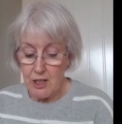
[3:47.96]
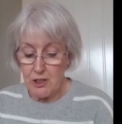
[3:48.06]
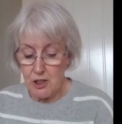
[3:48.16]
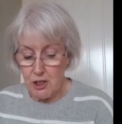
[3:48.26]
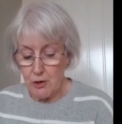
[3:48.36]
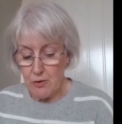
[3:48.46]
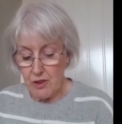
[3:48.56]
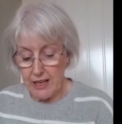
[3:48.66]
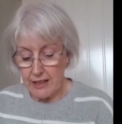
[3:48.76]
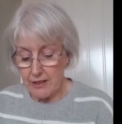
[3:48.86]
Do you
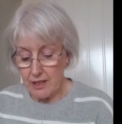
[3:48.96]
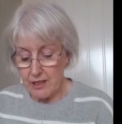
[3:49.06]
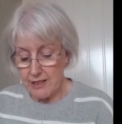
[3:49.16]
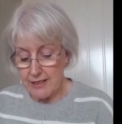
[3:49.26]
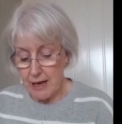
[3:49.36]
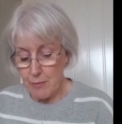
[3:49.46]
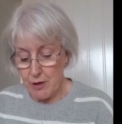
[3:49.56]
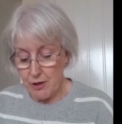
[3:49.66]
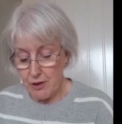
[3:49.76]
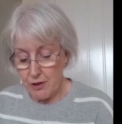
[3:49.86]
think that the
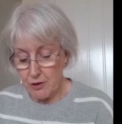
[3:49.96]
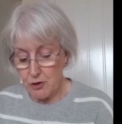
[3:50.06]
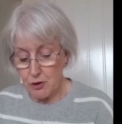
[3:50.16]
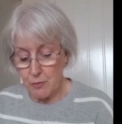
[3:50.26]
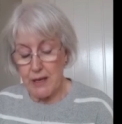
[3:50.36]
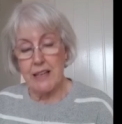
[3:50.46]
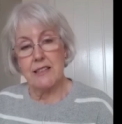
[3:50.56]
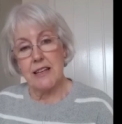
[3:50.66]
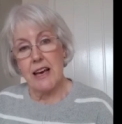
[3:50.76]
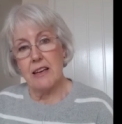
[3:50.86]
Sabbath should be a
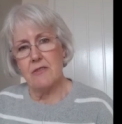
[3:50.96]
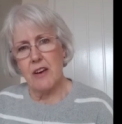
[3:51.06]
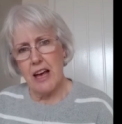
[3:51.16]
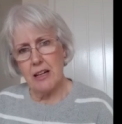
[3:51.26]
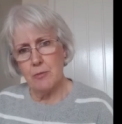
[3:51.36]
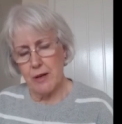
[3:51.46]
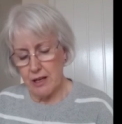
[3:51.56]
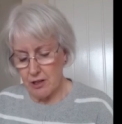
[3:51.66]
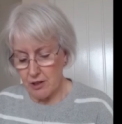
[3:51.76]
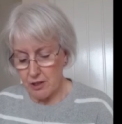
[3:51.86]
day for
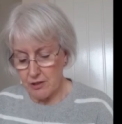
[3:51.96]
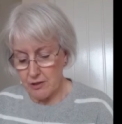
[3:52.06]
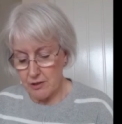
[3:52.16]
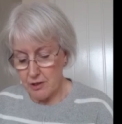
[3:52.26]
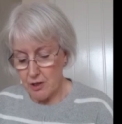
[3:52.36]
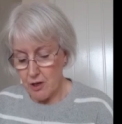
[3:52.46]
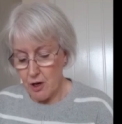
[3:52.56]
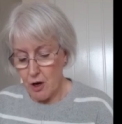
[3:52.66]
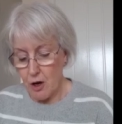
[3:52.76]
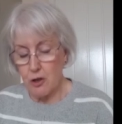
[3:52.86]
helping others
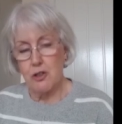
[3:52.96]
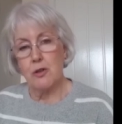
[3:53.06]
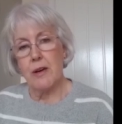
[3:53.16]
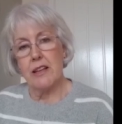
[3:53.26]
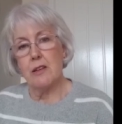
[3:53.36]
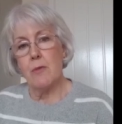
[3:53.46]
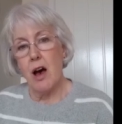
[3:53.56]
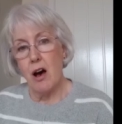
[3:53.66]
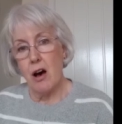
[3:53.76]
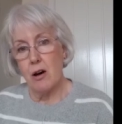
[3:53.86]
or doing them
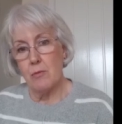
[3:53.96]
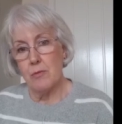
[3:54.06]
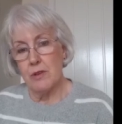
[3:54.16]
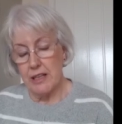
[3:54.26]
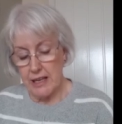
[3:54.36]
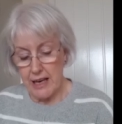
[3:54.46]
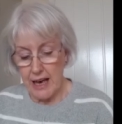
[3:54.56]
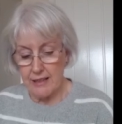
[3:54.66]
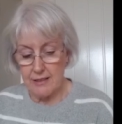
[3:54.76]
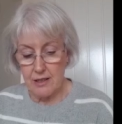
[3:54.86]
harm? He
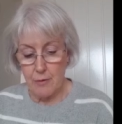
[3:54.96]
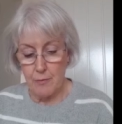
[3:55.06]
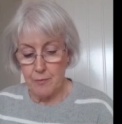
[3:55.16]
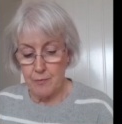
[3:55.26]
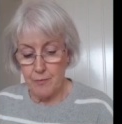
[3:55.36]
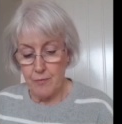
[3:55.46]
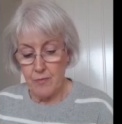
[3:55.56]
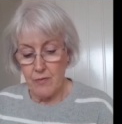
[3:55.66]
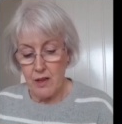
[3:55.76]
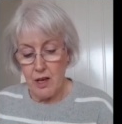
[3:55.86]
asked them.
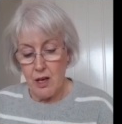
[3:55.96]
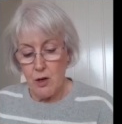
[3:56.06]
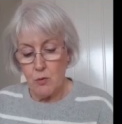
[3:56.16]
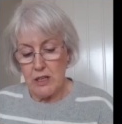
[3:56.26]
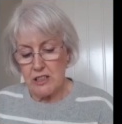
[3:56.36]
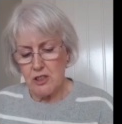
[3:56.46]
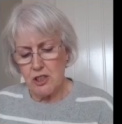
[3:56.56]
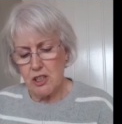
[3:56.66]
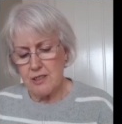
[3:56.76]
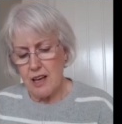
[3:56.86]

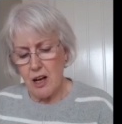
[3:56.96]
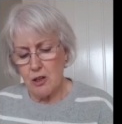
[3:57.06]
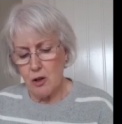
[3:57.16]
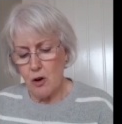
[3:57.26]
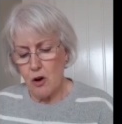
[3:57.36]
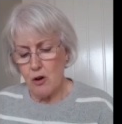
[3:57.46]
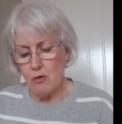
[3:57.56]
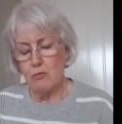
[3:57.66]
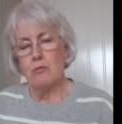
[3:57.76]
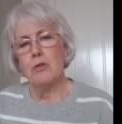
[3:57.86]
Which does our law
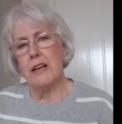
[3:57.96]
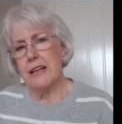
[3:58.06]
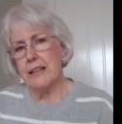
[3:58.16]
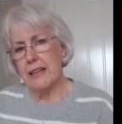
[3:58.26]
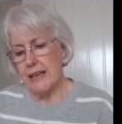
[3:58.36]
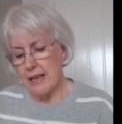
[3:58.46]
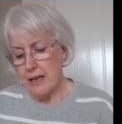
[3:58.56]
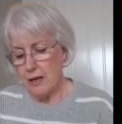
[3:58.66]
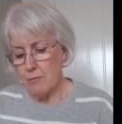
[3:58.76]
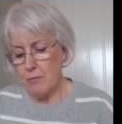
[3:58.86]
really
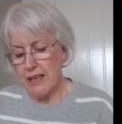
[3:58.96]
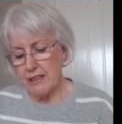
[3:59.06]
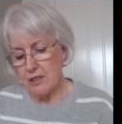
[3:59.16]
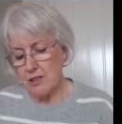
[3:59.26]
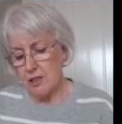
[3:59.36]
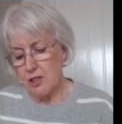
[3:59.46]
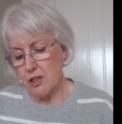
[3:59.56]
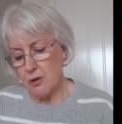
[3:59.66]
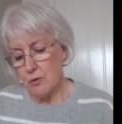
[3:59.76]
mean us to do?